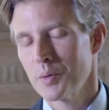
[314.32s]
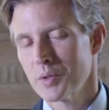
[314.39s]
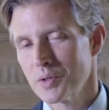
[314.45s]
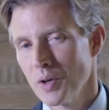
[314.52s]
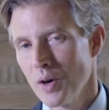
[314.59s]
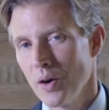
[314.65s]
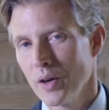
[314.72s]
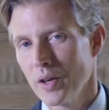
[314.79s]
was
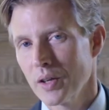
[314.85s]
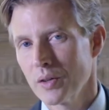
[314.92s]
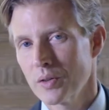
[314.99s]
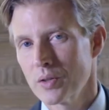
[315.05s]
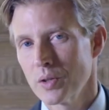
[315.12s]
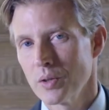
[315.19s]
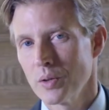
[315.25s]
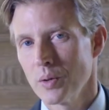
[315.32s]
talking
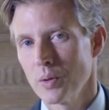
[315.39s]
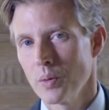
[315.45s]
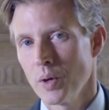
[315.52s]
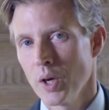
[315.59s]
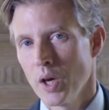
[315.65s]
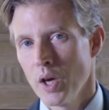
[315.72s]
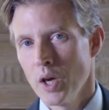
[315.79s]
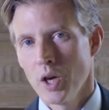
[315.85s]
to
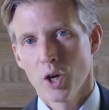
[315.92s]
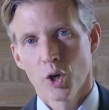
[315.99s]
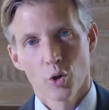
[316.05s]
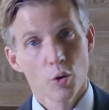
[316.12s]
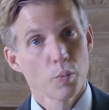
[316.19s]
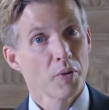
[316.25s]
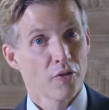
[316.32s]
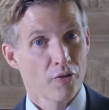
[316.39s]
a
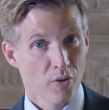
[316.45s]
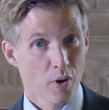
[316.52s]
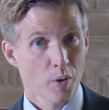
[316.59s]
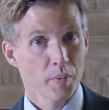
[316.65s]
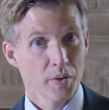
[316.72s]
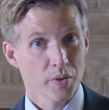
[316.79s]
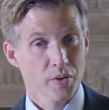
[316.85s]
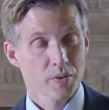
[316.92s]
group of
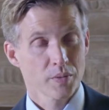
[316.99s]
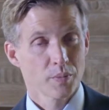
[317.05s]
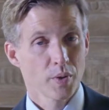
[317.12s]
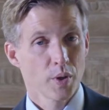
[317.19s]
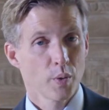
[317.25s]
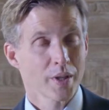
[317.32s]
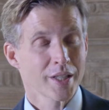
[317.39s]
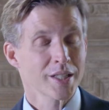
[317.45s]
farmers
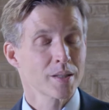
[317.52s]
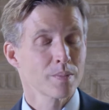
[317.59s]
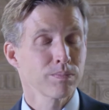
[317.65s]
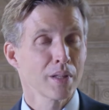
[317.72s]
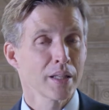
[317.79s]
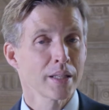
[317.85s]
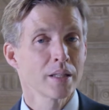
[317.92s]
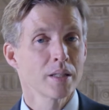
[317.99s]
who
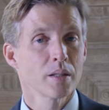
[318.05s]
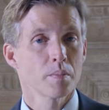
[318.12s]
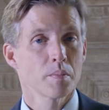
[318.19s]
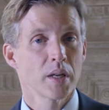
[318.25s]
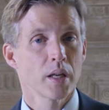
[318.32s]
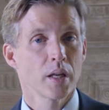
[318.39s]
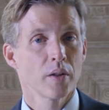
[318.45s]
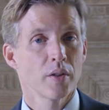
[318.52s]
explained to
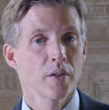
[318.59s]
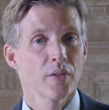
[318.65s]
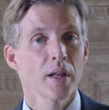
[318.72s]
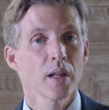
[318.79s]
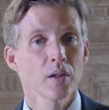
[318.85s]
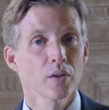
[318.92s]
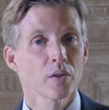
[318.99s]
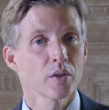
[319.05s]
me that
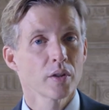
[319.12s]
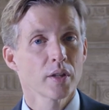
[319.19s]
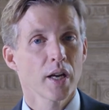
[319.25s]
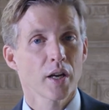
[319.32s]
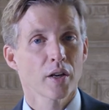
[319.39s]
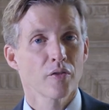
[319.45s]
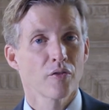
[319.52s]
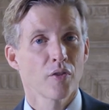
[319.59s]
they learned
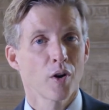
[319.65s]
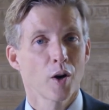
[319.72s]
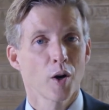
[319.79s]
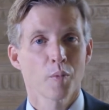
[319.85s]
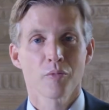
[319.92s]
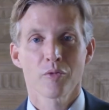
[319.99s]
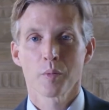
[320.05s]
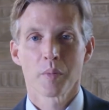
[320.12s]
how to
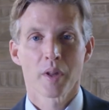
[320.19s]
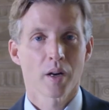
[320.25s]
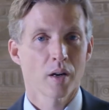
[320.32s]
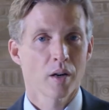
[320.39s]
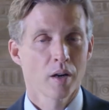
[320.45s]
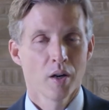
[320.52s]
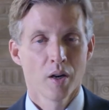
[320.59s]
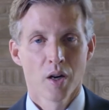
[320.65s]
farm from
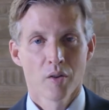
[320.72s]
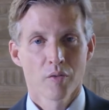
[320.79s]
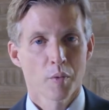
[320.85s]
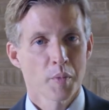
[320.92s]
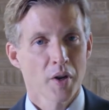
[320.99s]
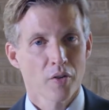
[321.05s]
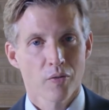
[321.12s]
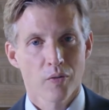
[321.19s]
their from
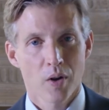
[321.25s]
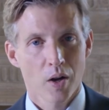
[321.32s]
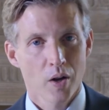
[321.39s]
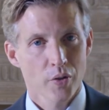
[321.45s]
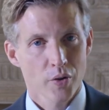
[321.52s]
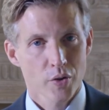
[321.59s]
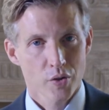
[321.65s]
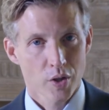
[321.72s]
their
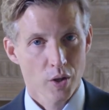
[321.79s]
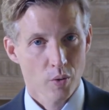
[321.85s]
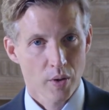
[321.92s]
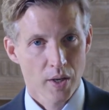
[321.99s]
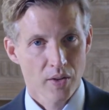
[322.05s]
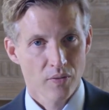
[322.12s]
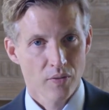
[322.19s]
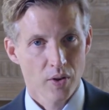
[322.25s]
fathers and
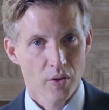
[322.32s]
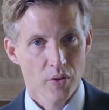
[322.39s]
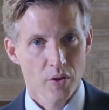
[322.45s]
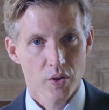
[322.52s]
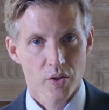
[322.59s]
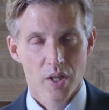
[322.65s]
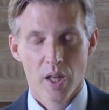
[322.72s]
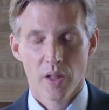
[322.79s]

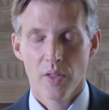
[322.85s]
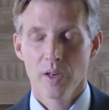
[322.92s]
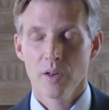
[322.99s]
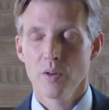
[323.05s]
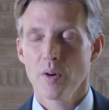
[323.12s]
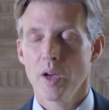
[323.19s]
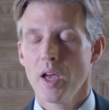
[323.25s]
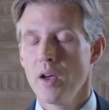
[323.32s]
grandfathers, and they
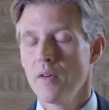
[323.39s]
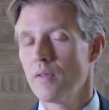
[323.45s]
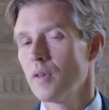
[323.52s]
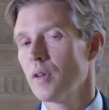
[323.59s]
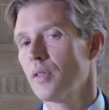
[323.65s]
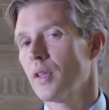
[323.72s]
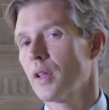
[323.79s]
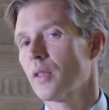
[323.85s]
knew
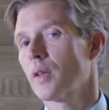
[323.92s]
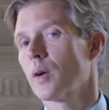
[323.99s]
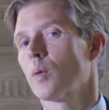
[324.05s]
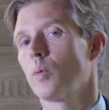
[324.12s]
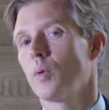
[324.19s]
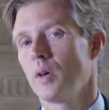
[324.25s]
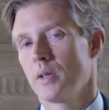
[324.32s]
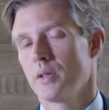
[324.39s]
everything there
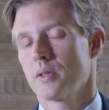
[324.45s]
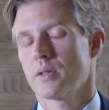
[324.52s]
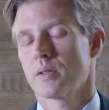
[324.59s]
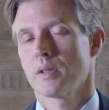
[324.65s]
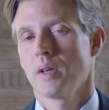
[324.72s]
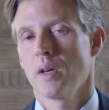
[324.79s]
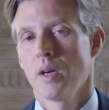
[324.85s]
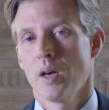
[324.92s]
was
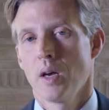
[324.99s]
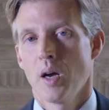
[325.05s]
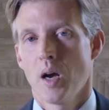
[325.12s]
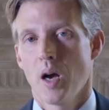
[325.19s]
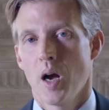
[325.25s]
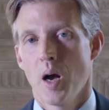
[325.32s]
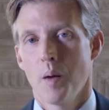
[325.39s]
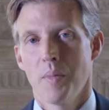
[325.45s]

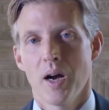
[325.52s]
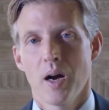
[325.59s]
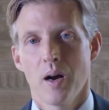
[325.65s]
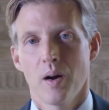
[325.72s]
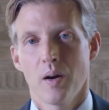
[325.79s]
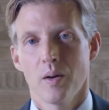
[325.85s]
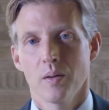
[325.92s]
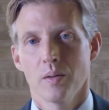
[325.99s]

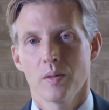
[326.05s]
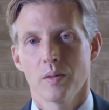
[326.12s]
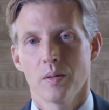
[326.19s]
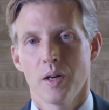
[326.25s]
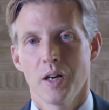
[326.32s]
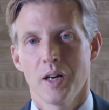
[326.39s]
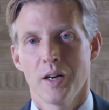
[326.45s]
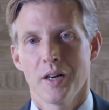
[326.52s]
about
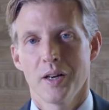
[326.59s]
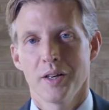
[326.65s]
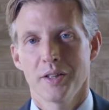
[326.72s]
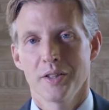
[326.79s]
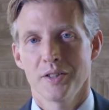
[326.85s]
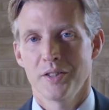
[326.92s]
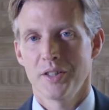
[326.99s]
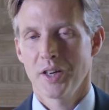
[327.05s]

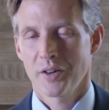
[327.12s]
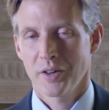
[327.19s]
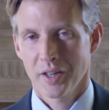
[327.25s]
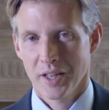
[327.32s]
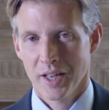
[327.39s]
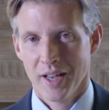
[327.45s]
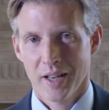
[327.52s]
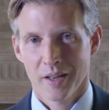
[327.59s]
dairy
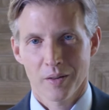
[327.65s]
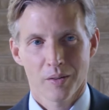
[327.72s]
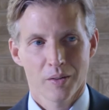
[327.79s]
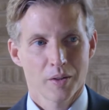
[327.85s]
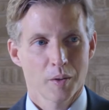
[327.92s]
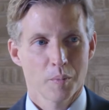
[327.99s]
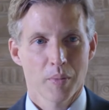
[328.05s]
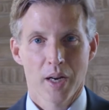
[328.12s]
cattle and